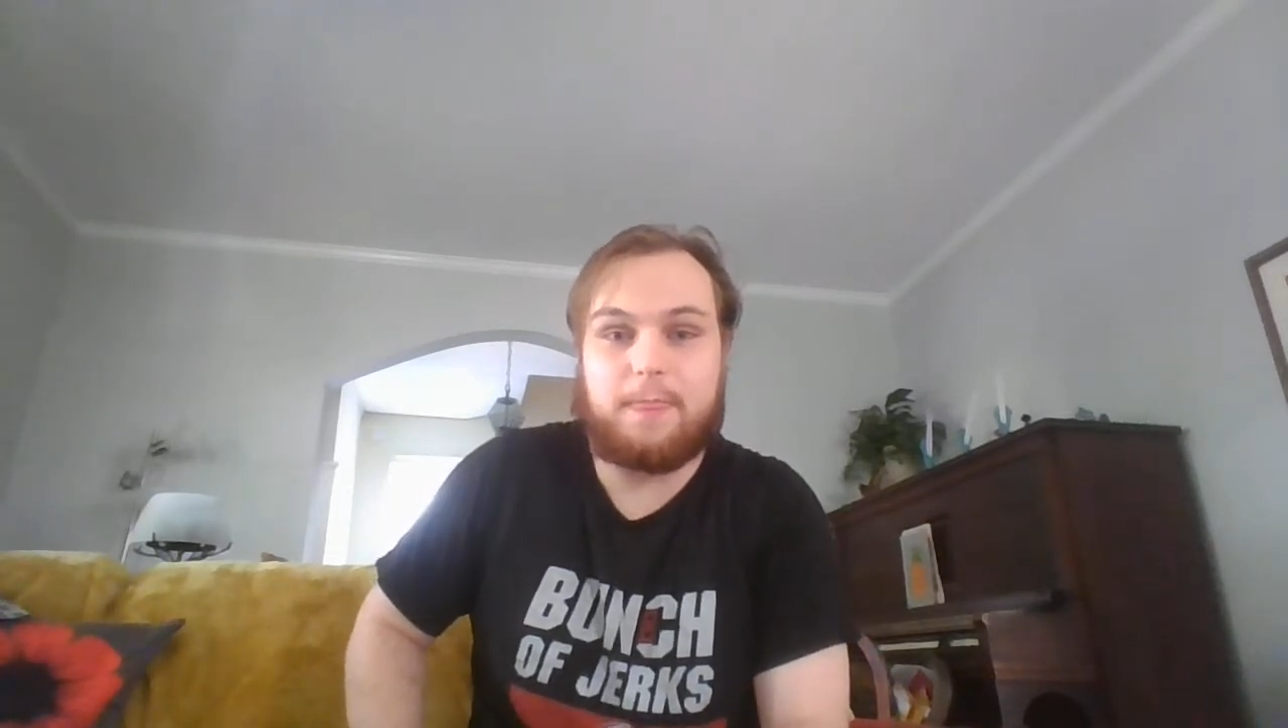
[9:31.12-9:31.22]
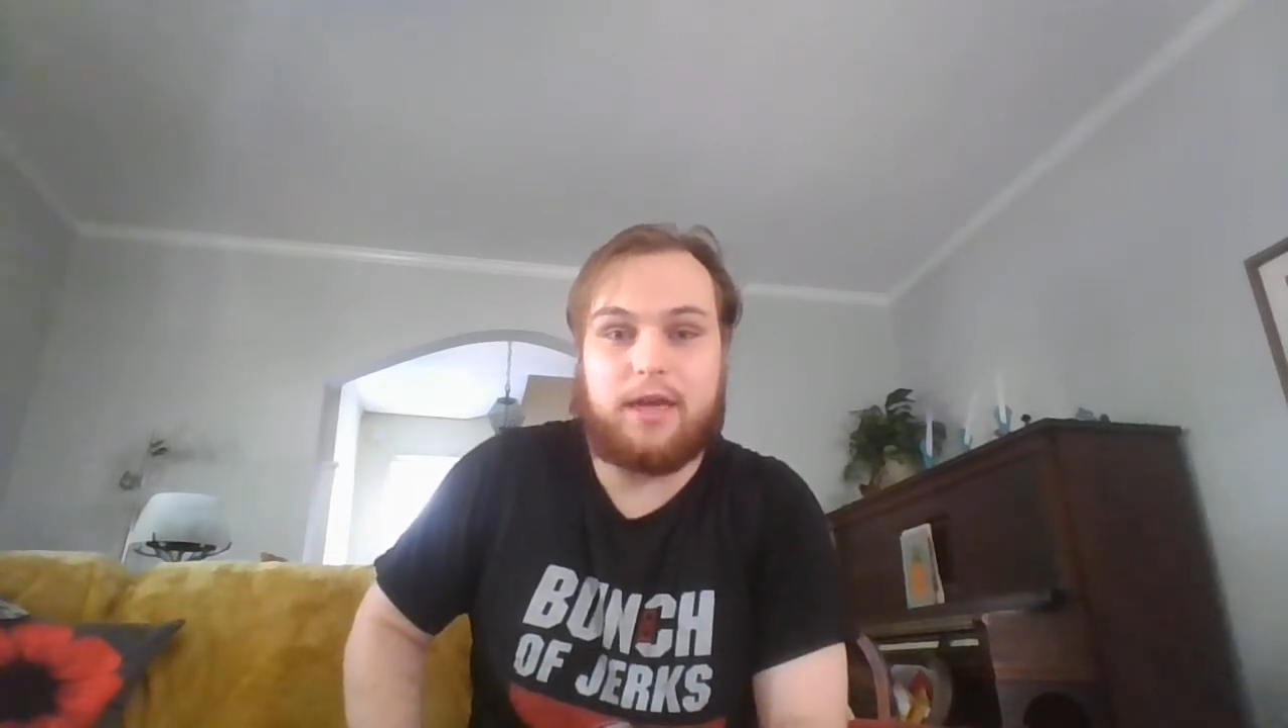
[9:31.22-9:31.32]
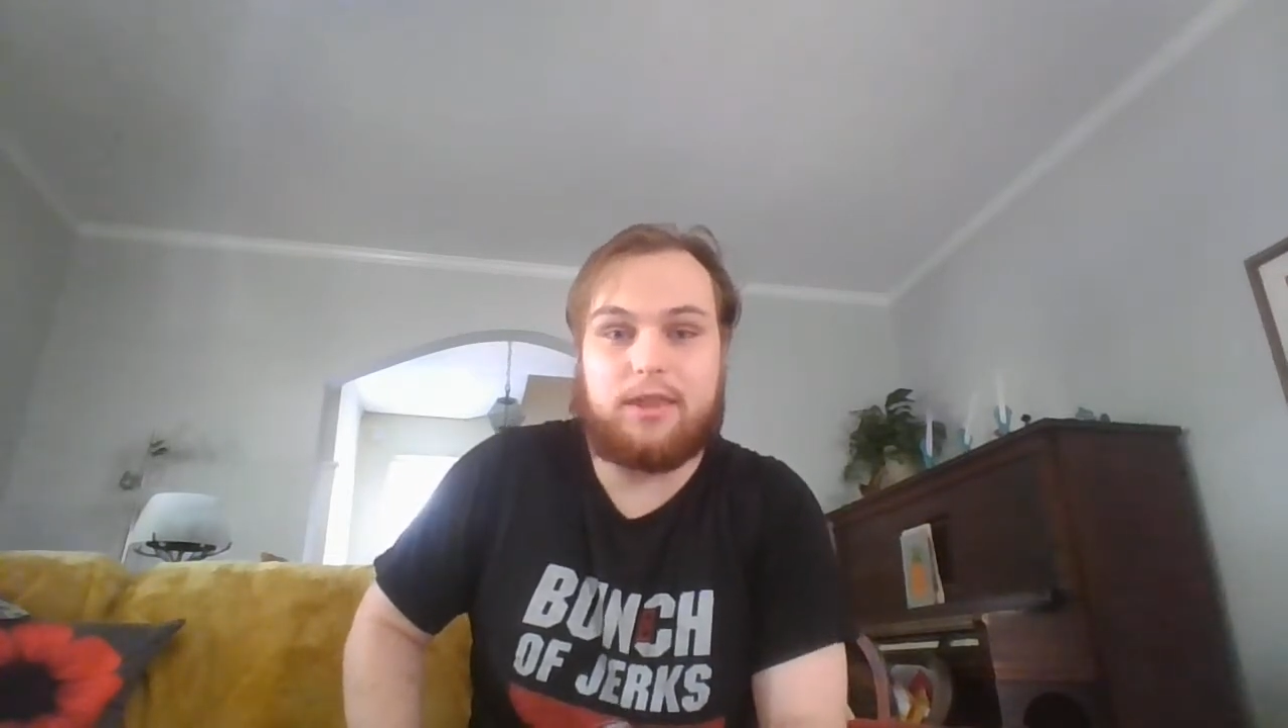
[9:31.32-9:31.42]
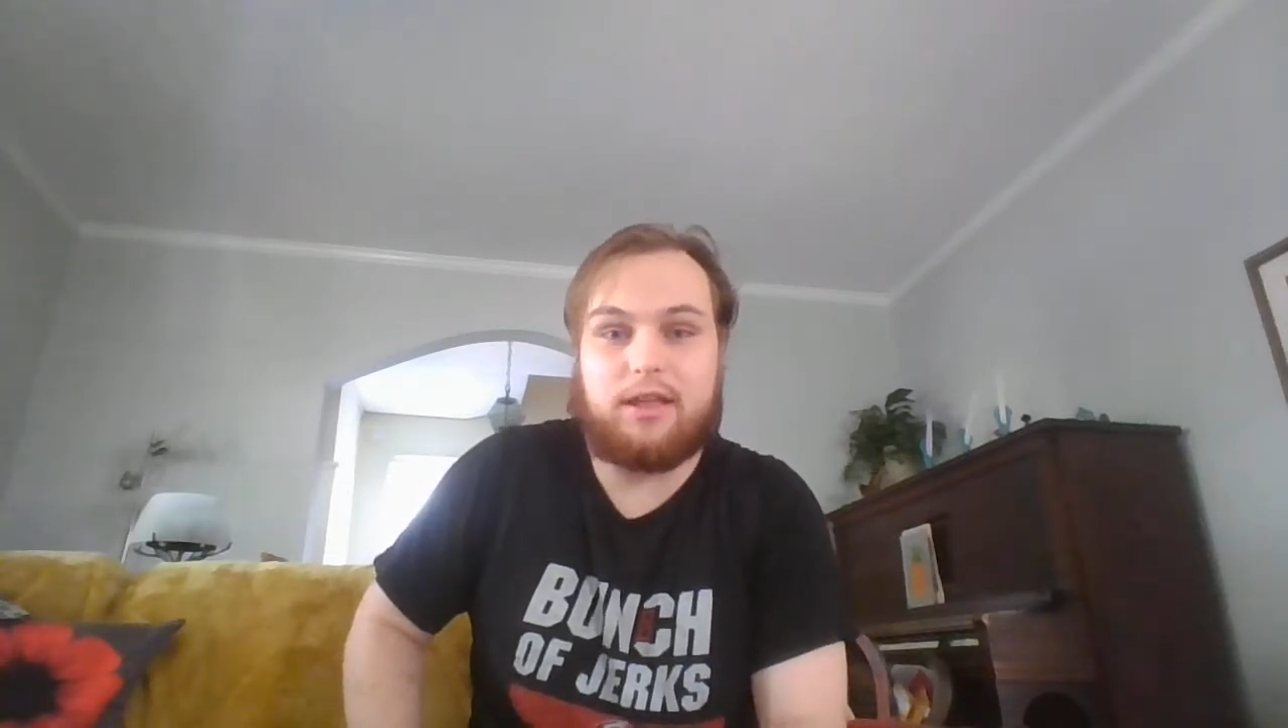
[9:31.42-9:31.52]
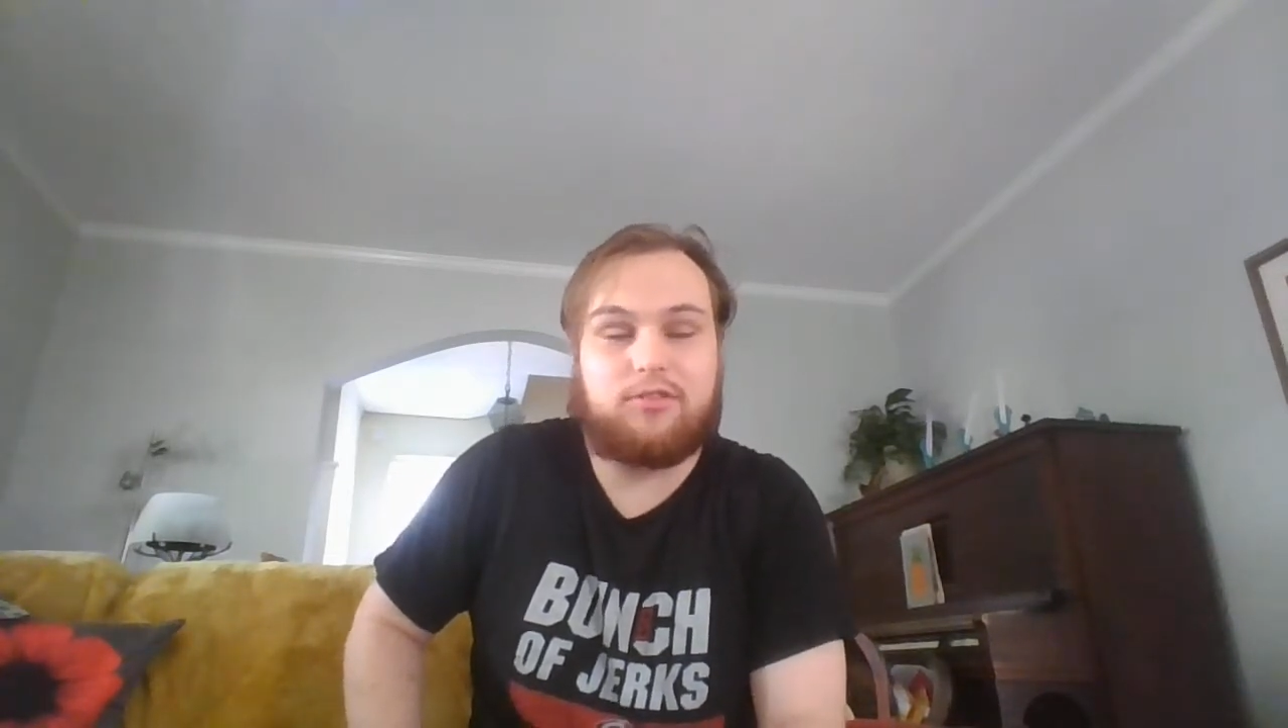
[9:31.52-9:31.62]

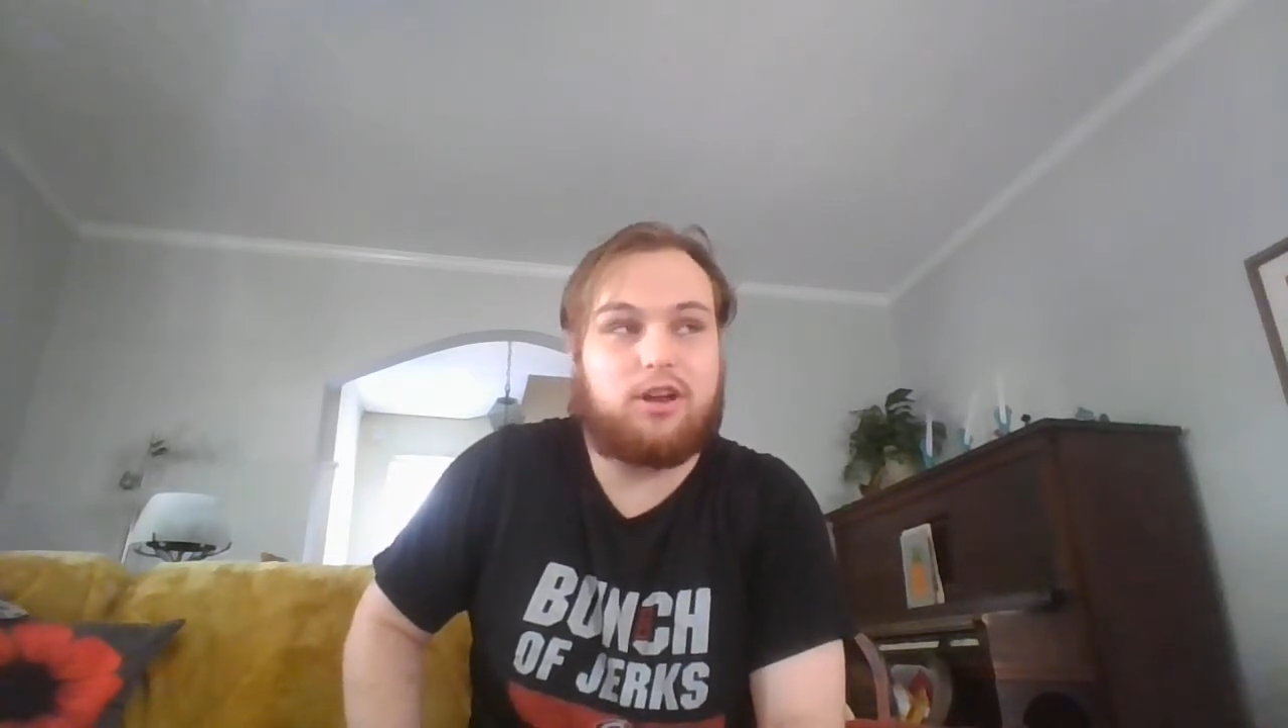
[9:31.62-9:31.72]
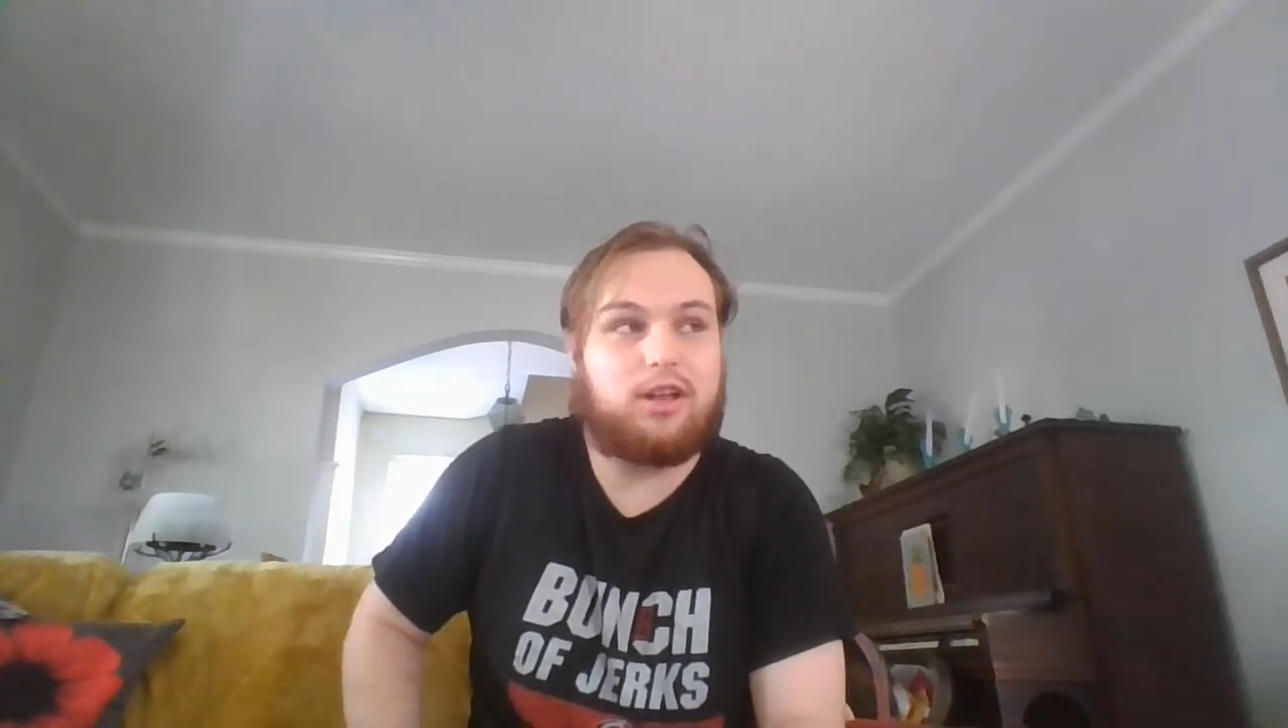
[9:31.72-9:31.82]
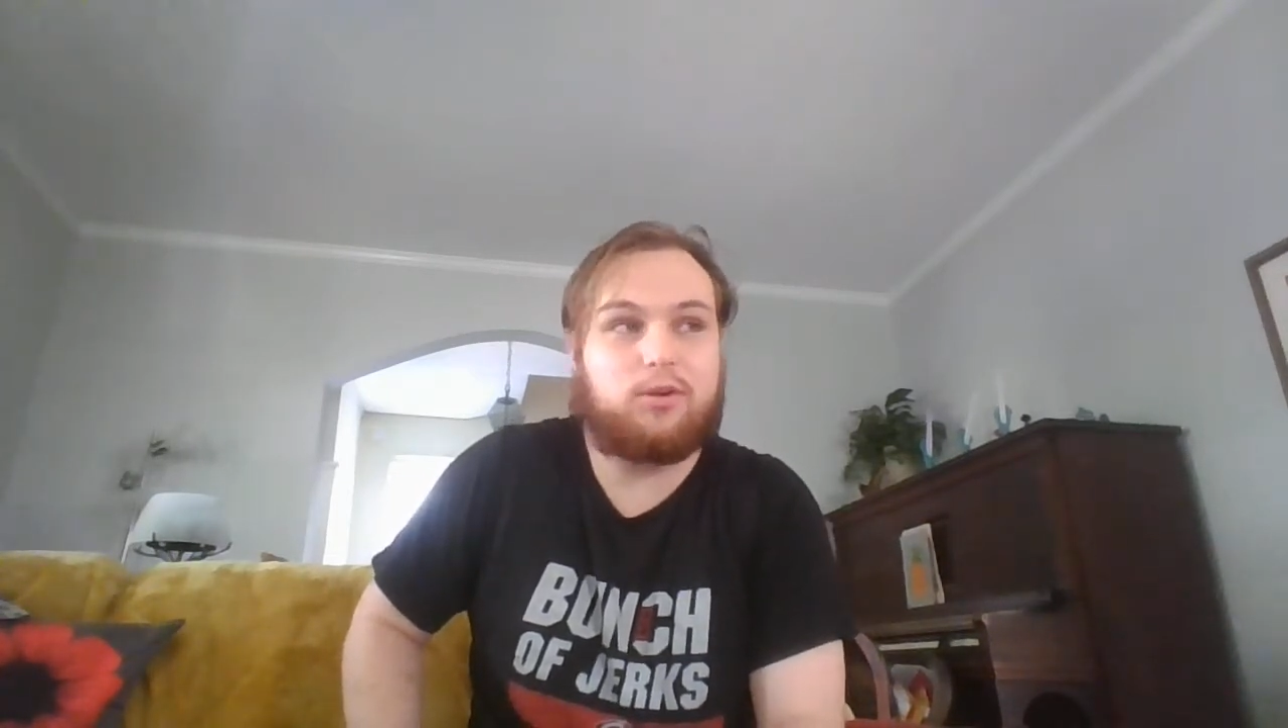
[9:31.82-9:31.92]
And that's not